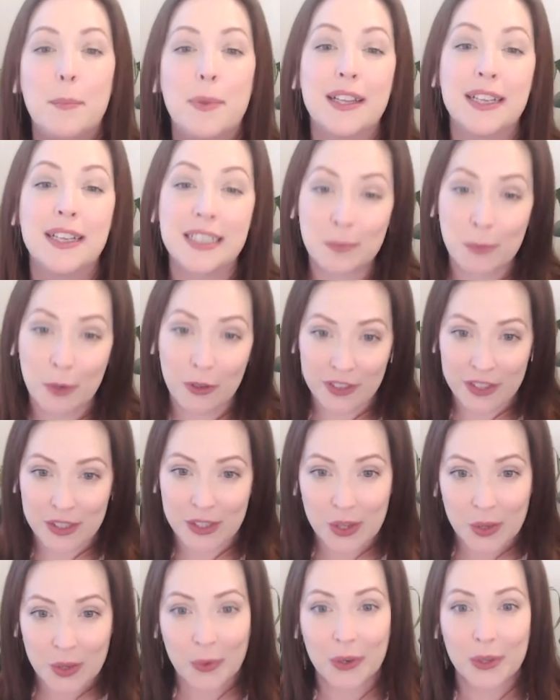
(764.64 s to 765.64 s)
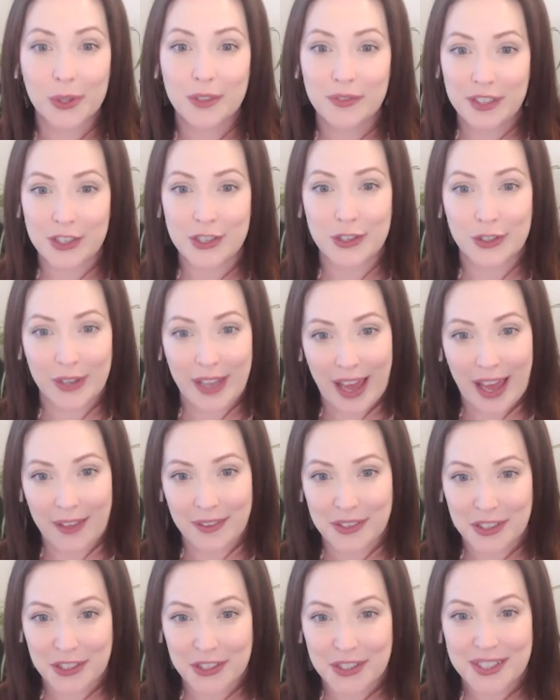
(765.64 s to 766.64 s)
Please move into the world of digital
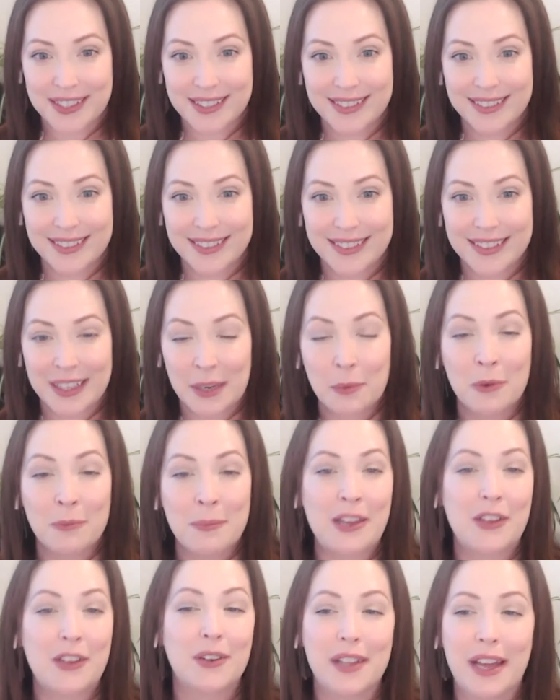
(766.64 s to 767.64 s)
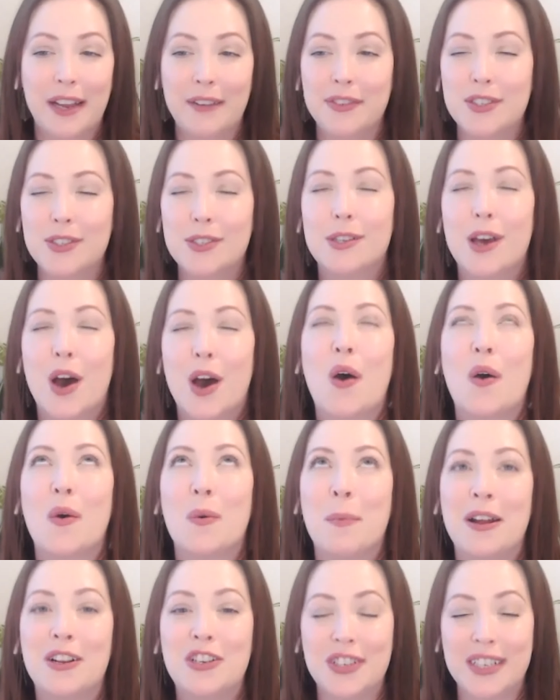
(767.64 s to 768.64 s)
calendars. It will make your life so
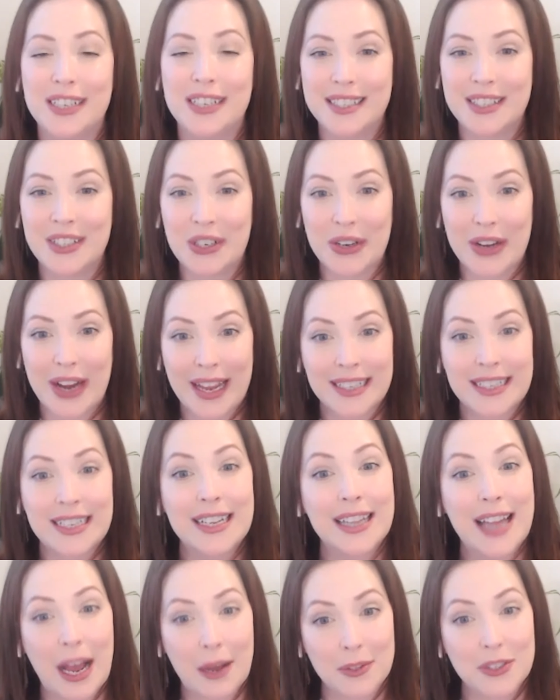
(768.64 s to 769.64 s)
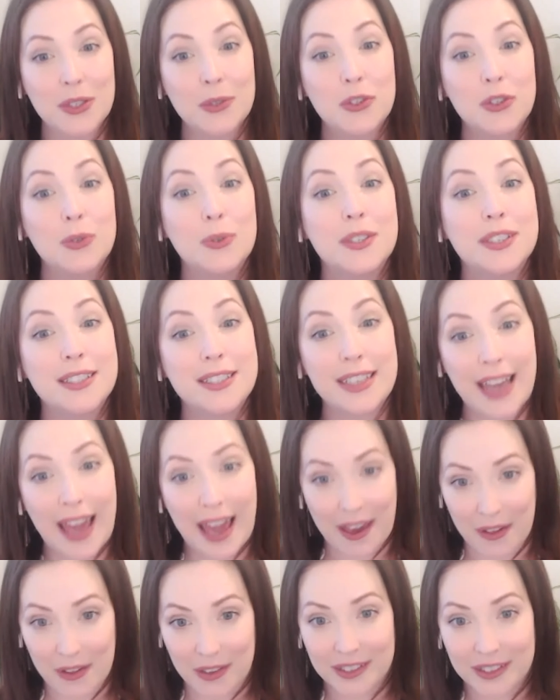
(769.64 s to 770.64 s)
much easier, and it allows you to
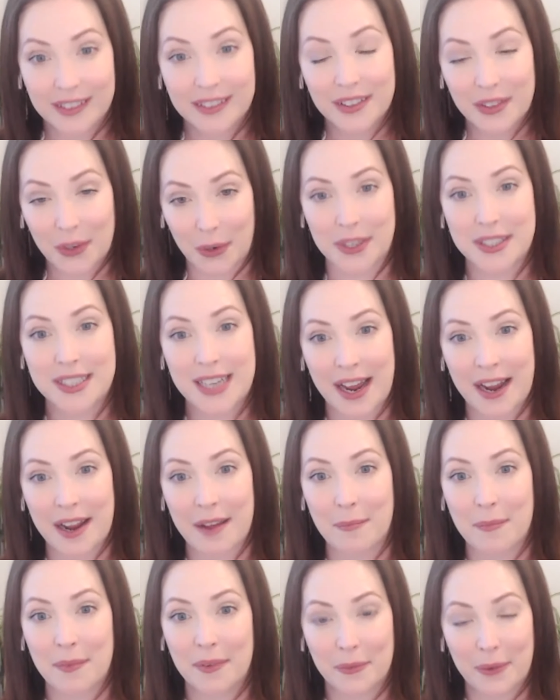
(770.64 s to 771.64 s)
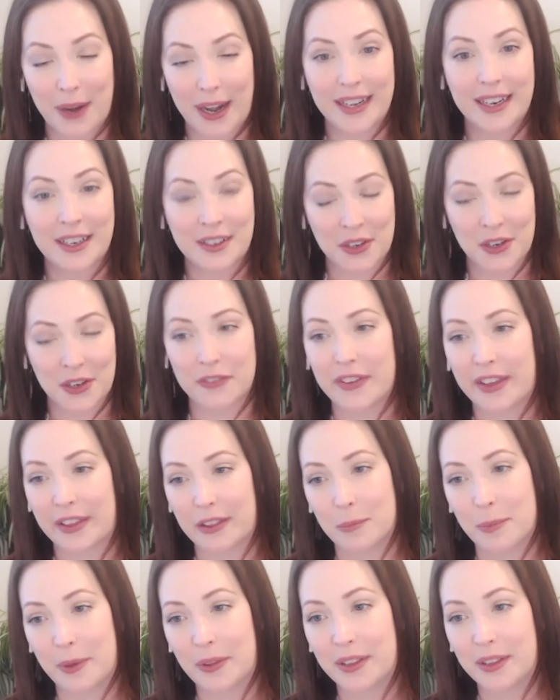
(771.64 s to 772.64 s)
scale your time, right? And your
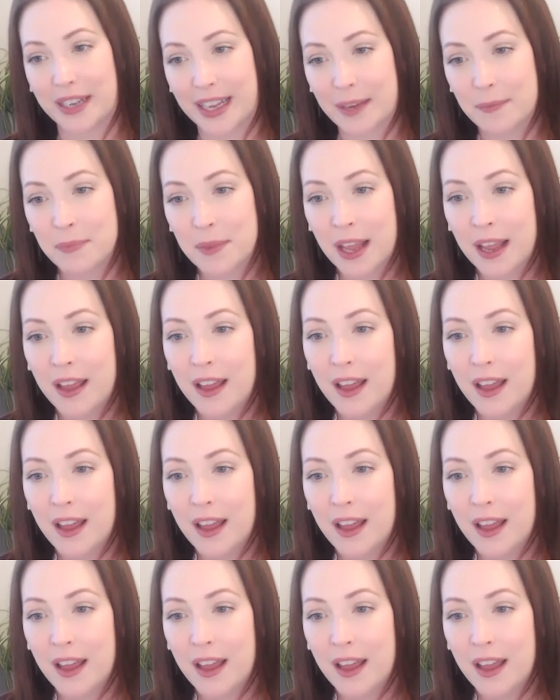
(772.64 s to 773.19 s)
availability.